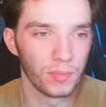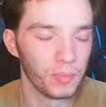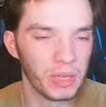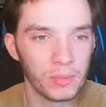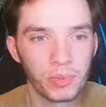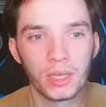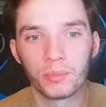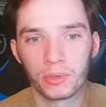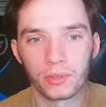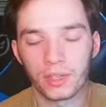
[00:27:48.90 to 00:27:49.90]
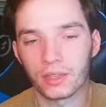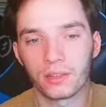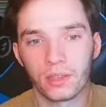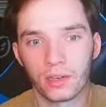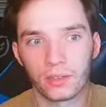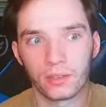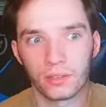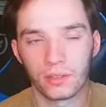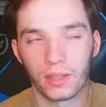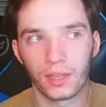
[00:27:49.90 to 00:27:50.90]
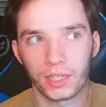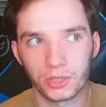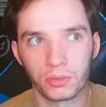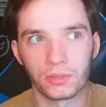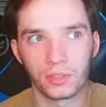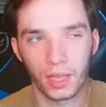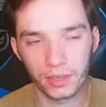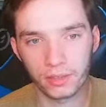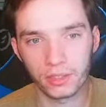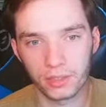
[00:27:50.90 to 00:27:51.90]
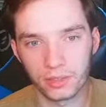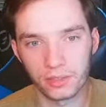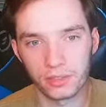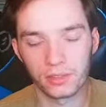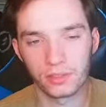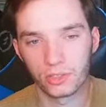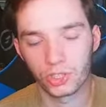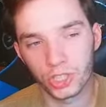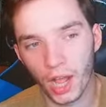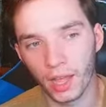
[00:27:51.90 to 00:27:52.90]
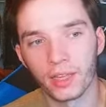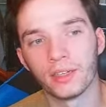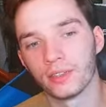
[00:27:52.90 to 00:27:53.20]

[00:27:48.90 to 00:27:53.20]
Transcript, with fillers: be people. Let their actual characters shine.